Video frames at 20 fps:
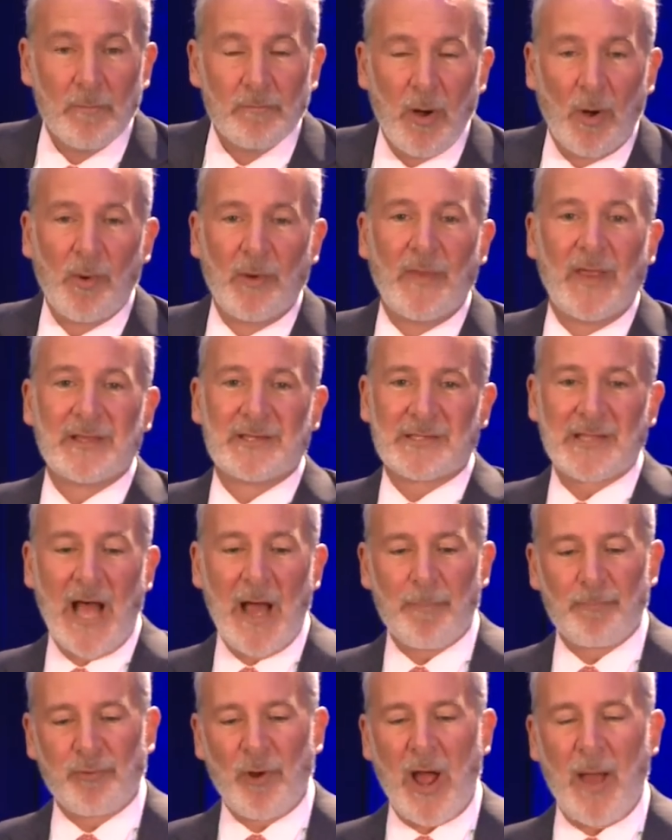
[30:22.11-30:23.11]
But when they
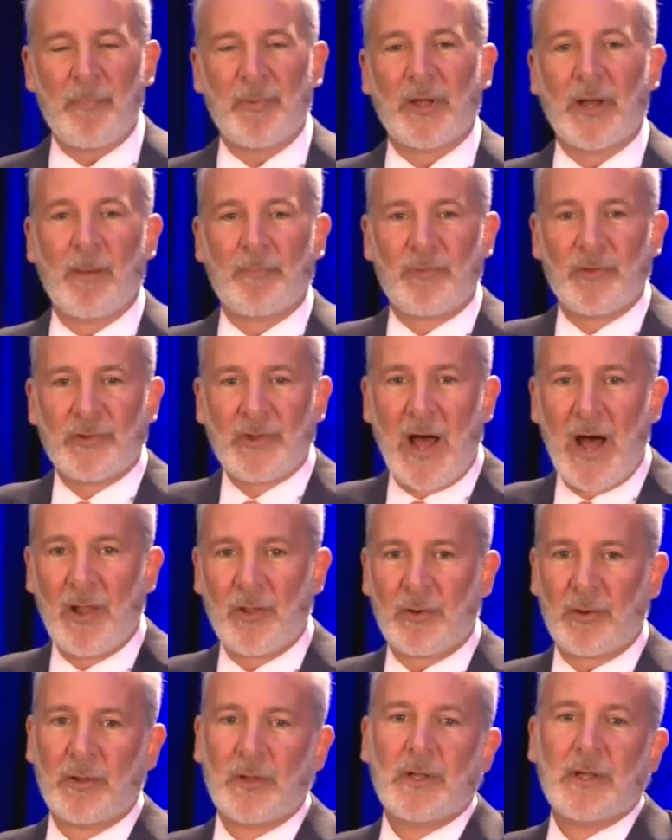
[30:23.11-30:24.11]
stop propping up the
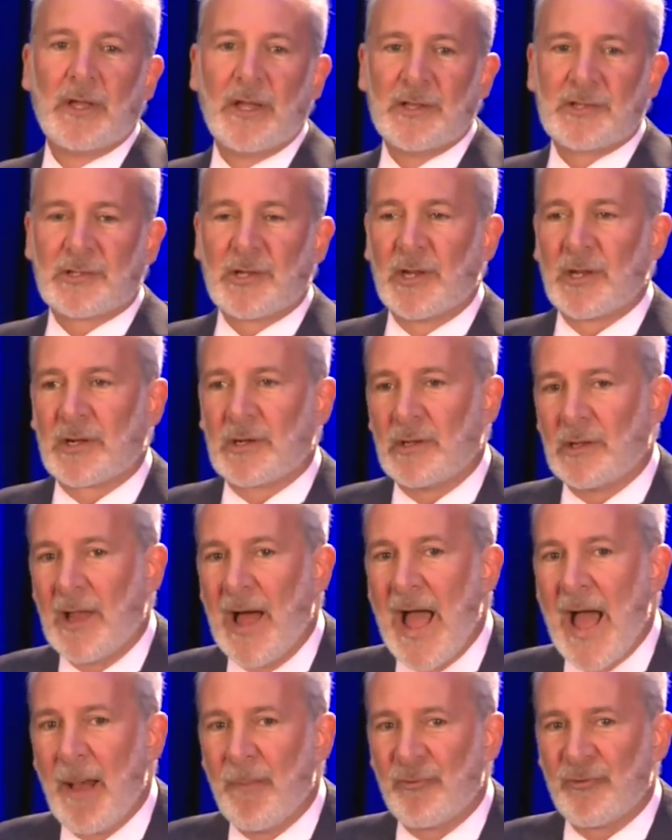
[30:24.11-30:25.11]
dollar, it's going to
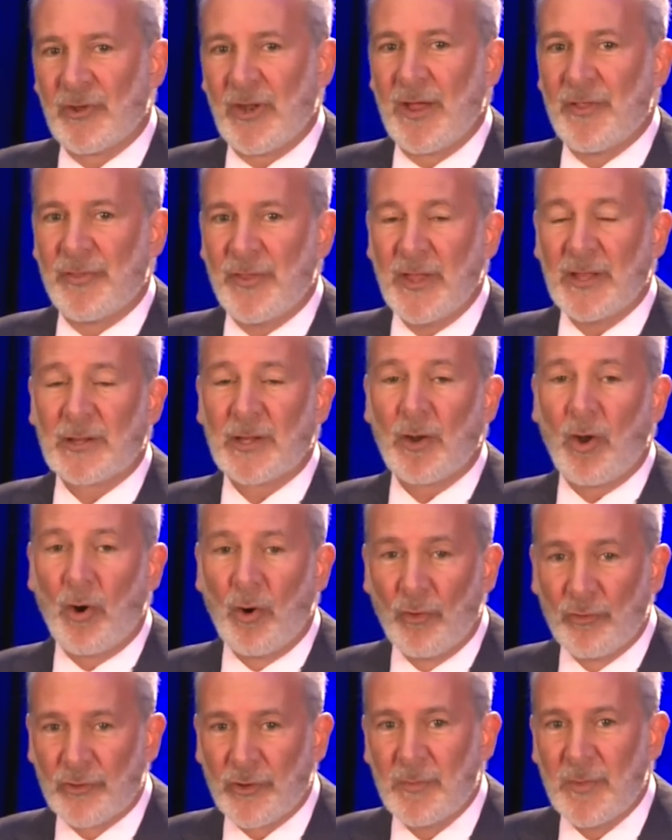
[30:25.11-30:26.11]
collapse. And I think that
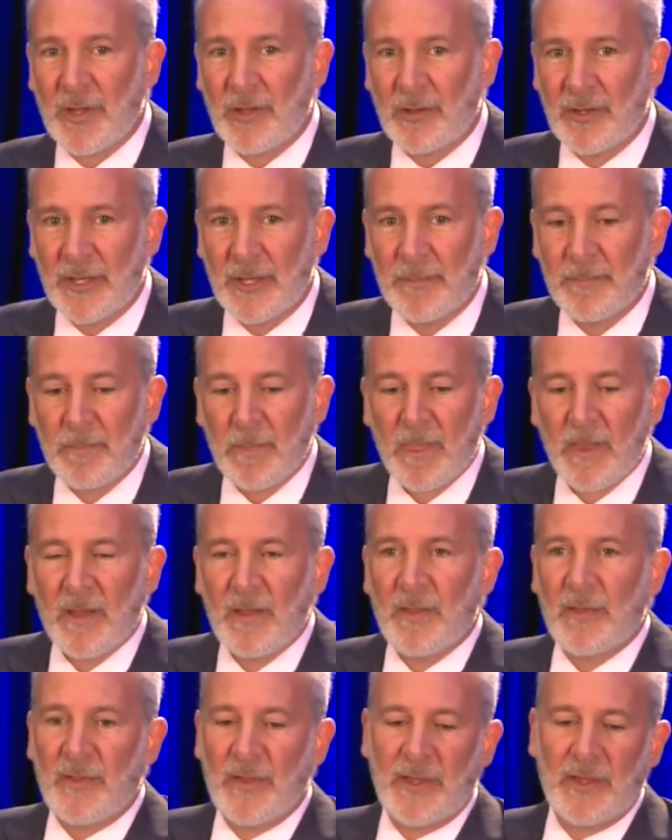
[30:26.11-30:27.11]
ultimately
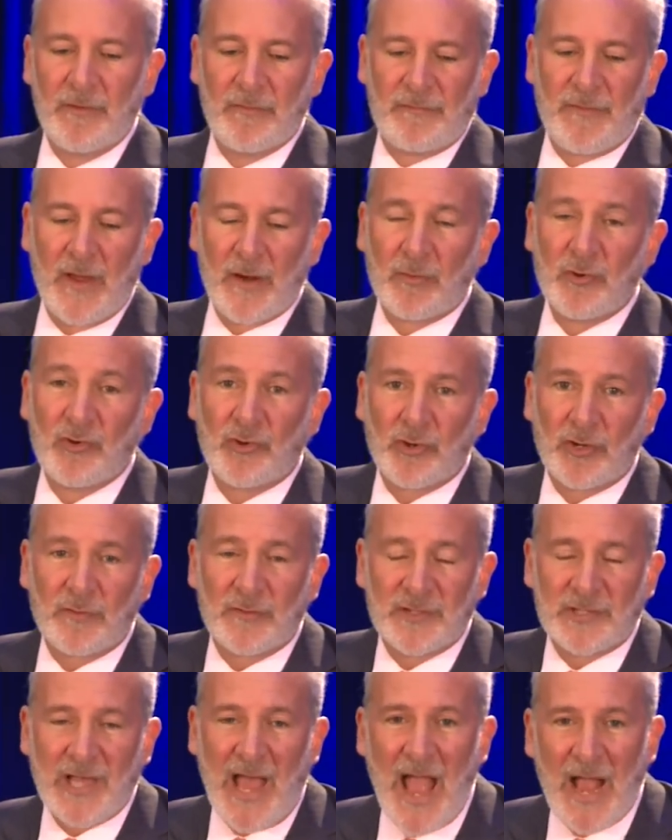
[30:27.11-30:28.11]
the Federal
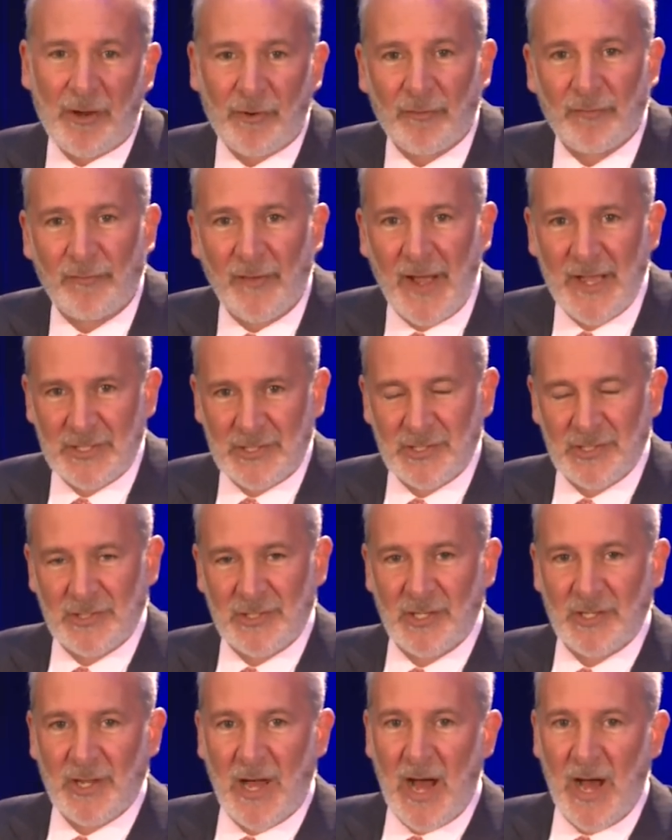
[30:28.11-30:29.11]
Reserve sacrifices
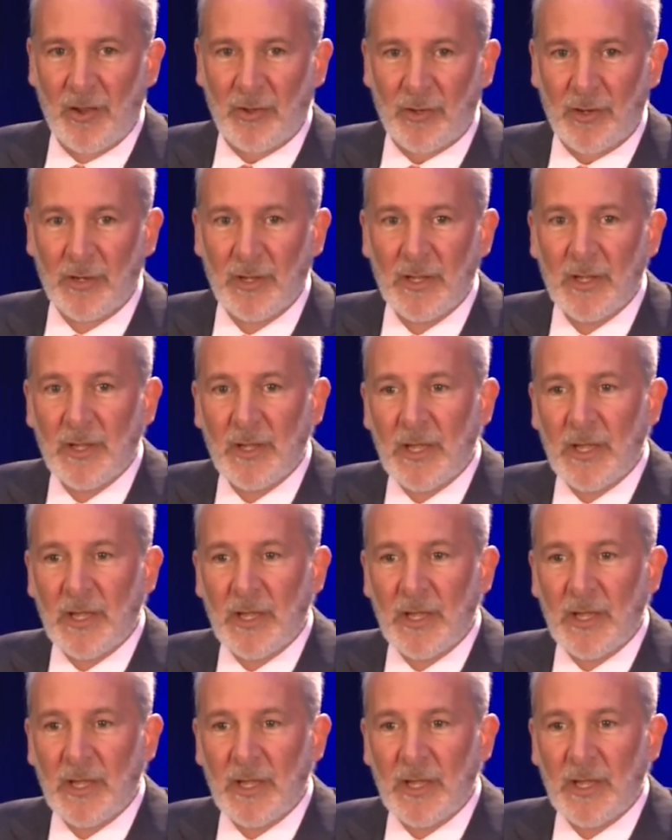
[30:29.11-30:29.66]
the dollar.